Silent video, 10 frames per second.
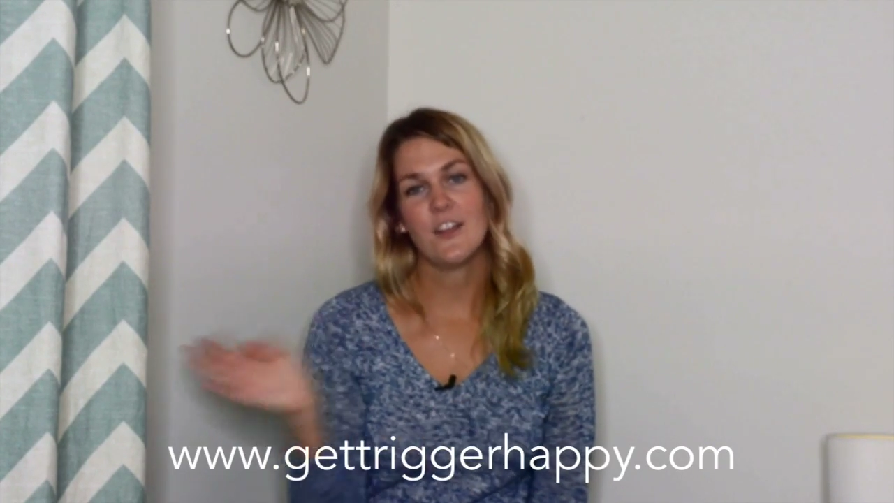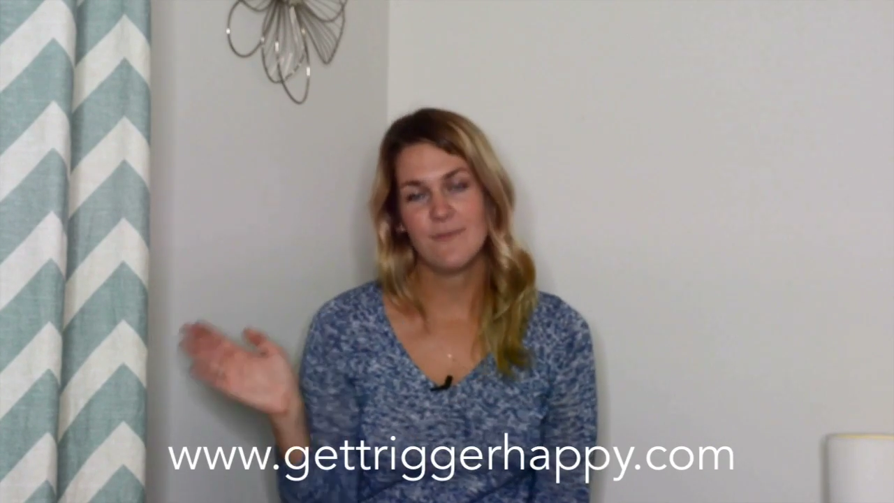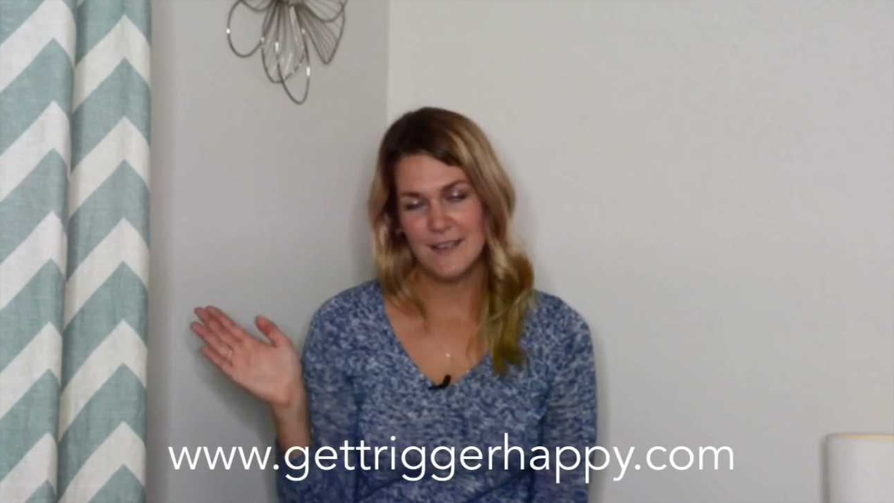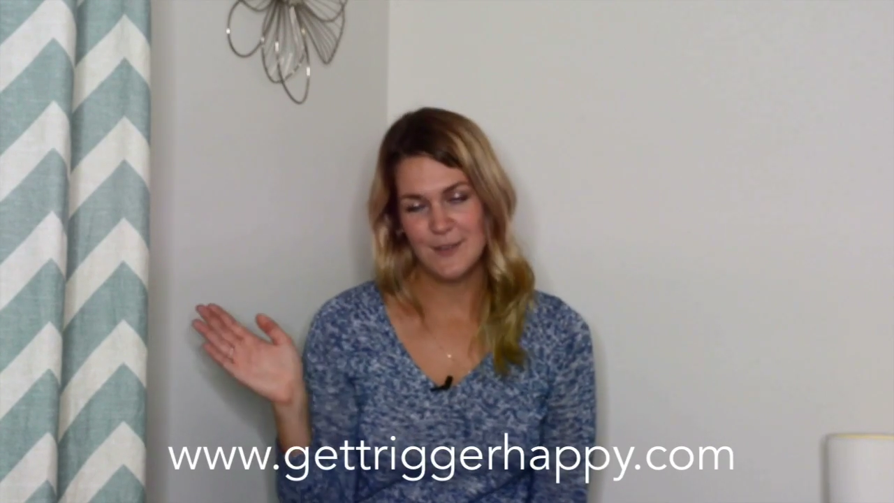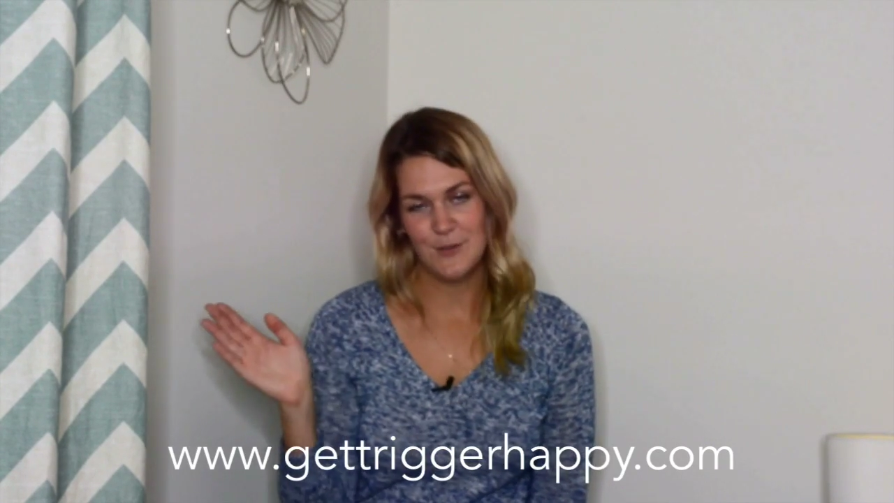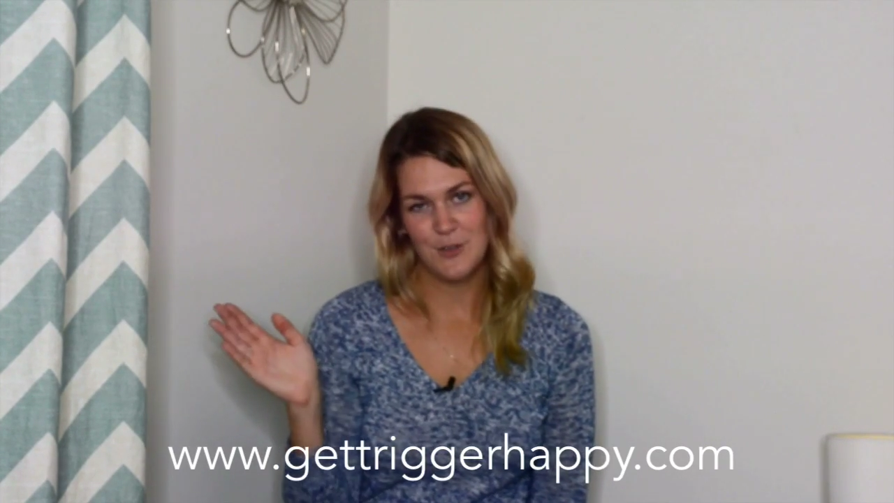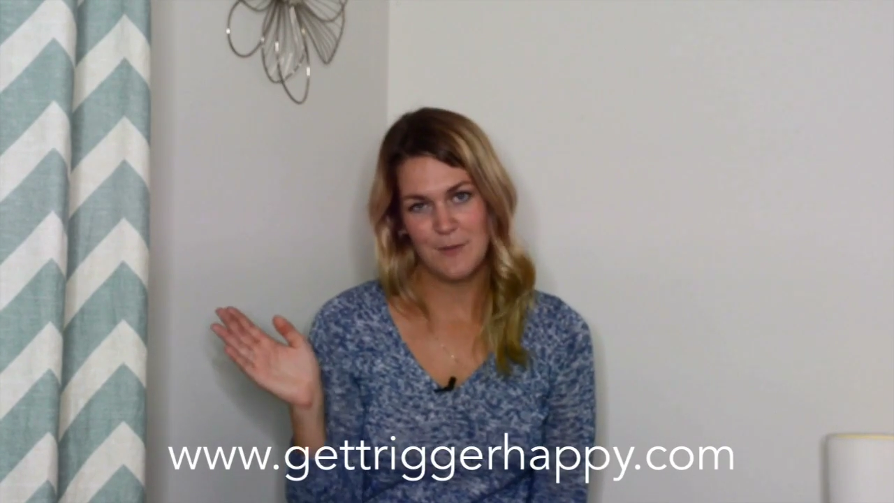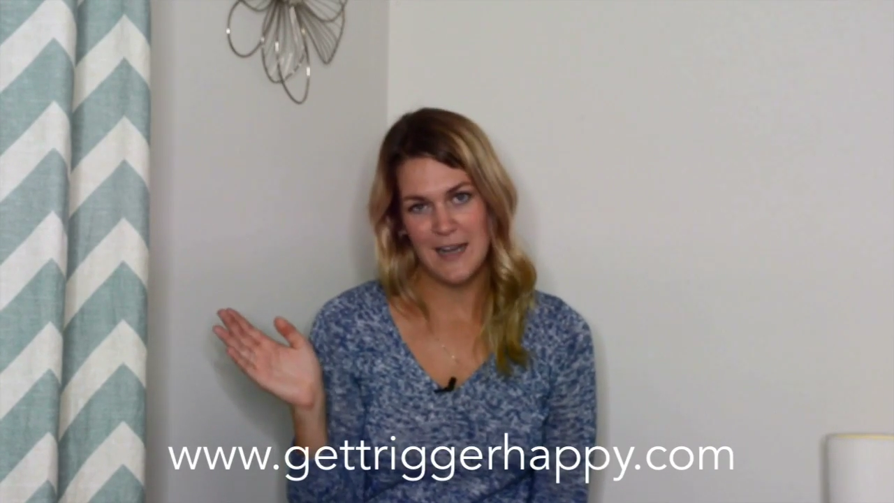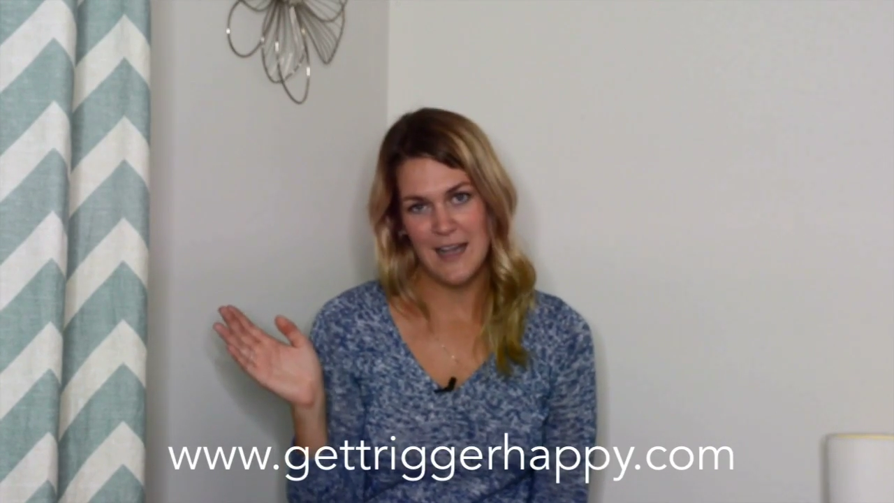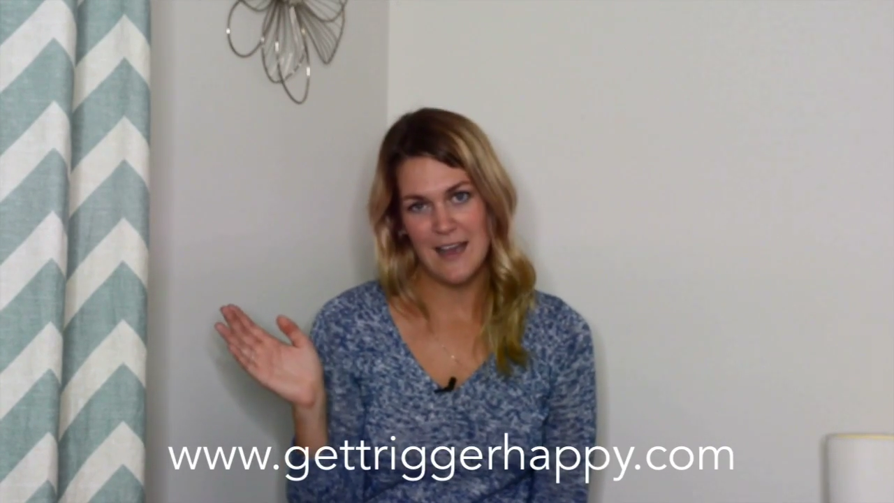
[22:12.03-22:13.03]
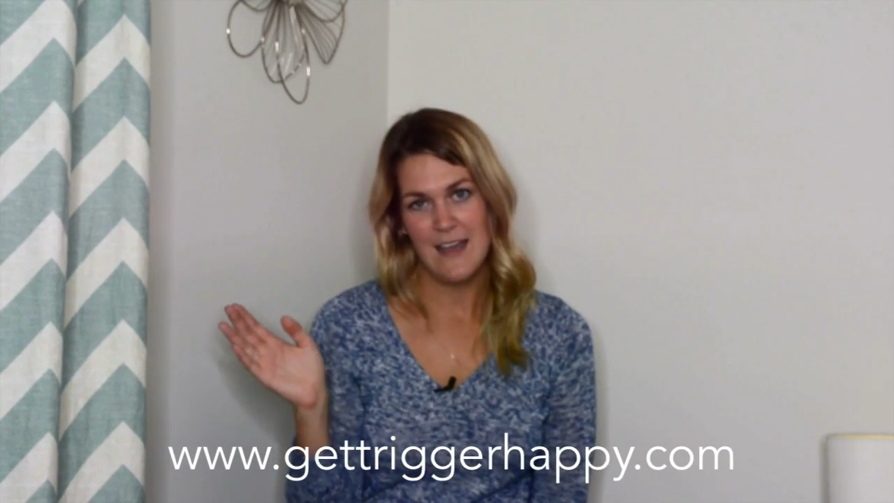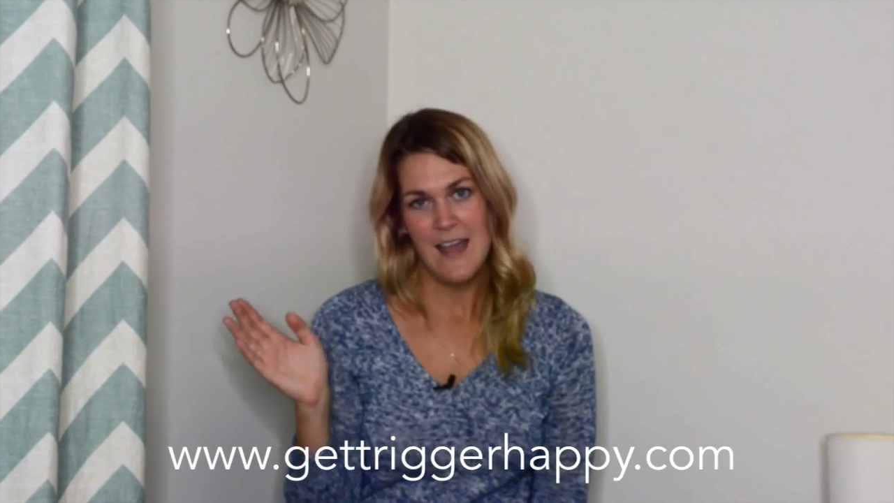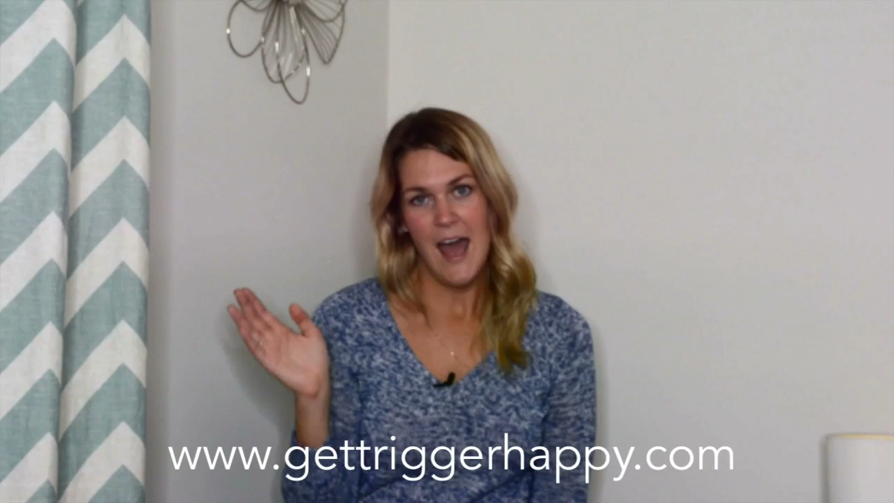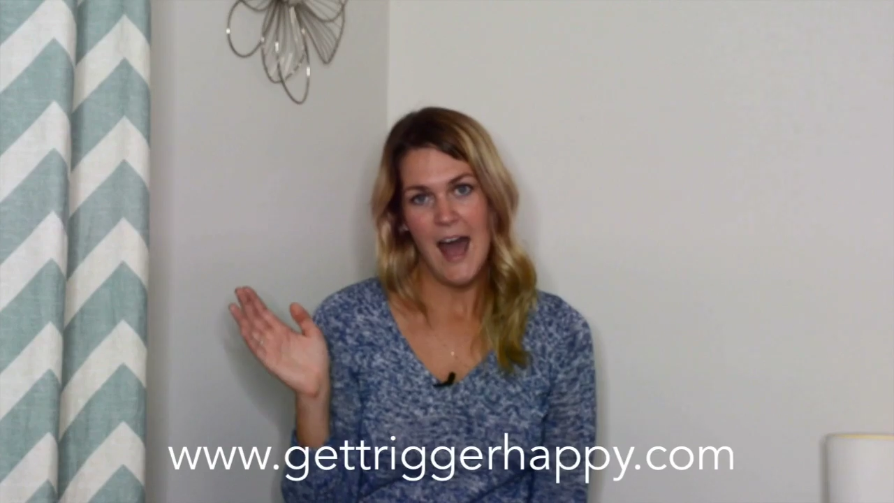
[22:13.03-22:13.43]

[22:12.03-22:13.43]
all of my social media,